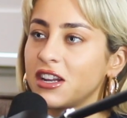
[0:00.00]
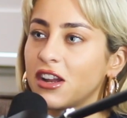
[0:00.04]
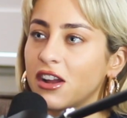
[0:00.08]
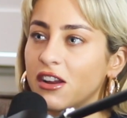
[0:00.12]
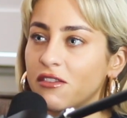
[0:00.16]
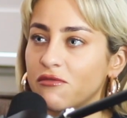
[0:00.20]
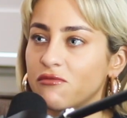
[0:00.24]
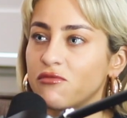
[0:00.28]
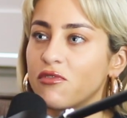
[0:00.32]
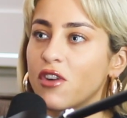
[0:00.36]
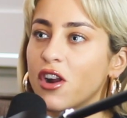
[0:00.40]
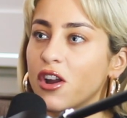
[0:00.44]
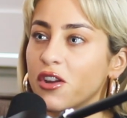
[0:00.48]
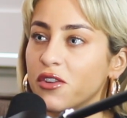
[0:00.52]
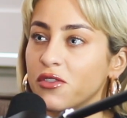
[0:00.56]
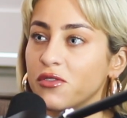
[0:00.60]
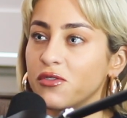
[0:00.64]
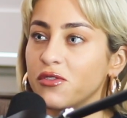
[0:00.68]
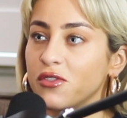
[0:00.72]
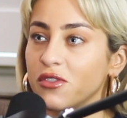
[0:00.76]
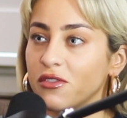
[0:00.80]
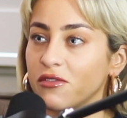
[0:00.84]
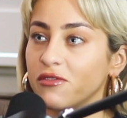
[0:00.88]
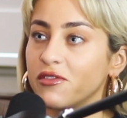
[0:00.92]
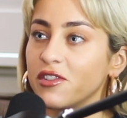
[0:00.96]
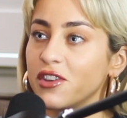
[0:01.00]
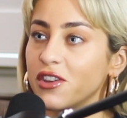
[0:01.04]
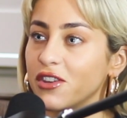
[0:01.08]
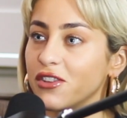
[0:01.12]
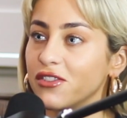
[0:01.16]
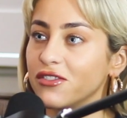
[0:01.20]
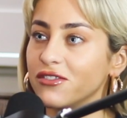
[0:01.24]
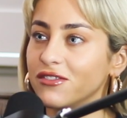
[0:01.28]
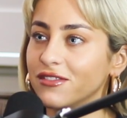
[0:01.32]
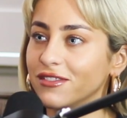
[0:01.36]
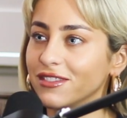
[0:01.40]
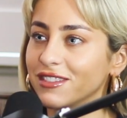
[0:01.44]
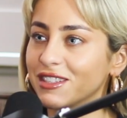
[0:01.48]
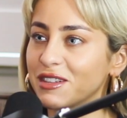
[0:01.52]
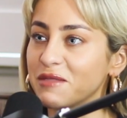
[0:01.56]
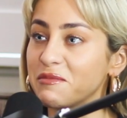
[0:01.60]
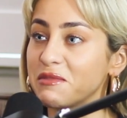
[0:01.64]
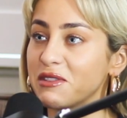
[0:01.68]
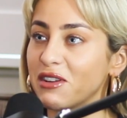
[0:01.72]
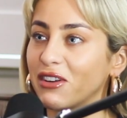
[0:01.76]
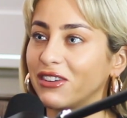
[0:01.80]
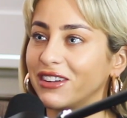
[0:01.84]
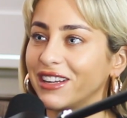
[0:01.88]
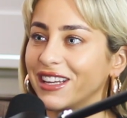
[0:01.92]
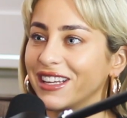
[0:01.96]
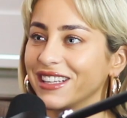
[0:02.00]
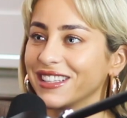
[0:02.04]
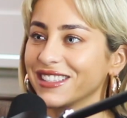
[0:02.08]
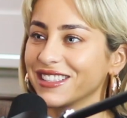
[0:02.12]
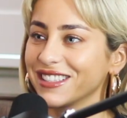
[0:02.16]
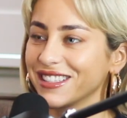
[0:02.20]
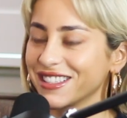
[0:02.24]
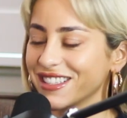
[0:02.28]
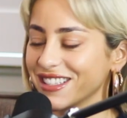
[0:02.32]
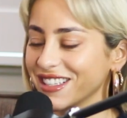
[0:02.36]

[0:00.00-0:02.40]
like rogue of you, to be honest.